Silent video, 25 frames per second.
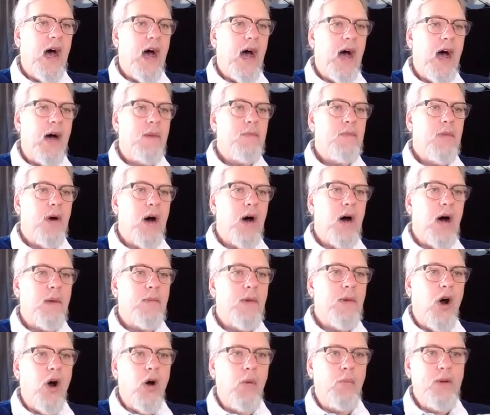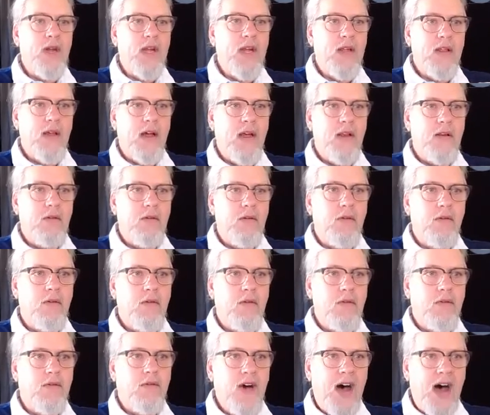I'm hoping that
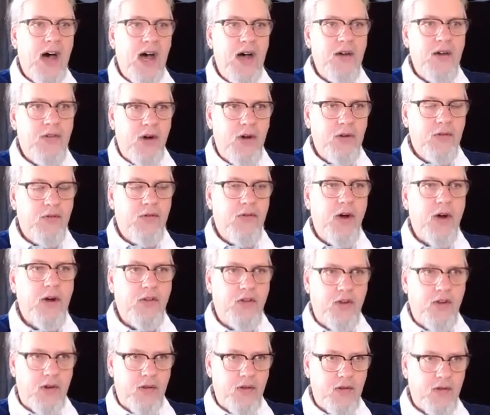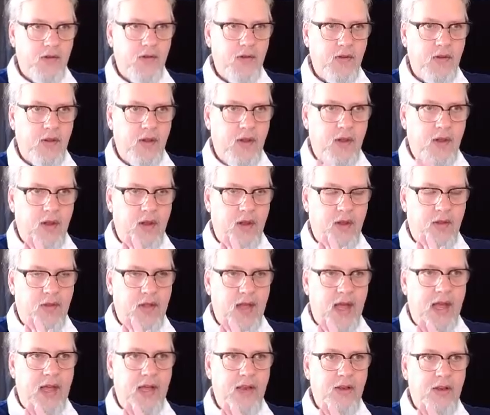5 on functions,
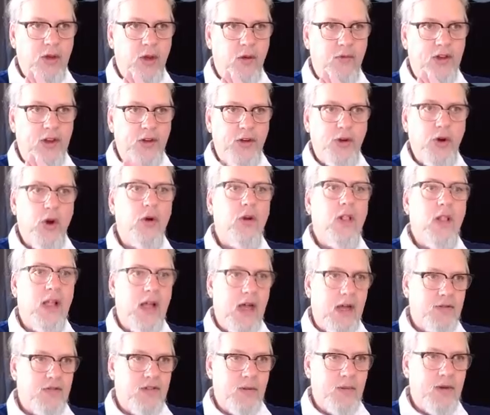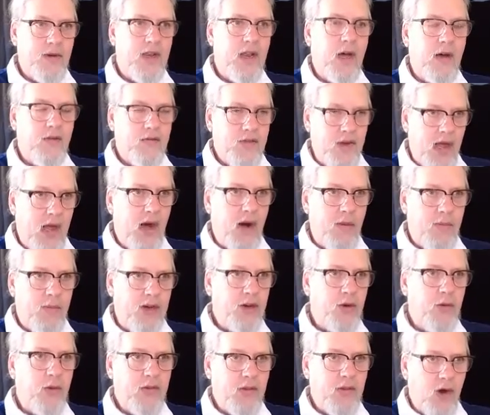that you've internalized them enough now by
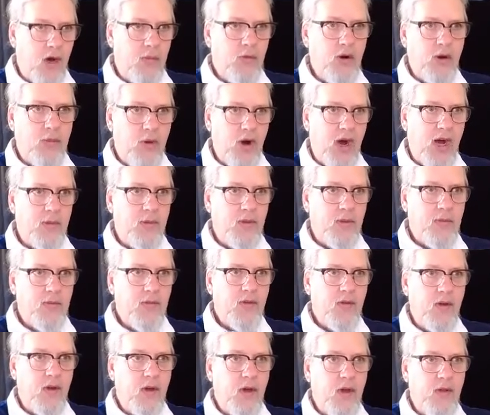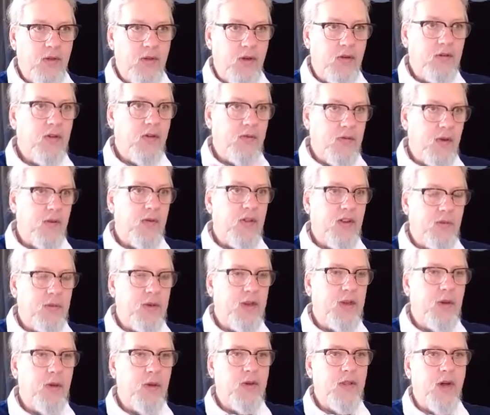doing the homework problems. Those of you that have
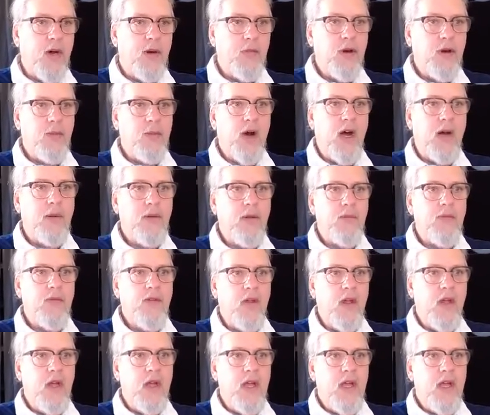been doing the homework problems,